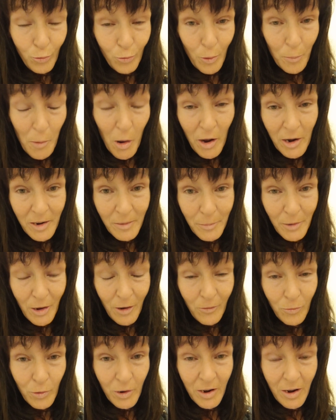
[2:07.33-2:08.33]
reminded me
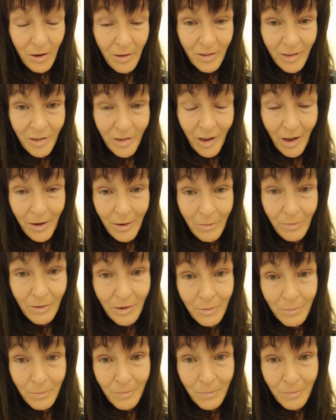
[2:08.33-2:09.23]
of when I was saved,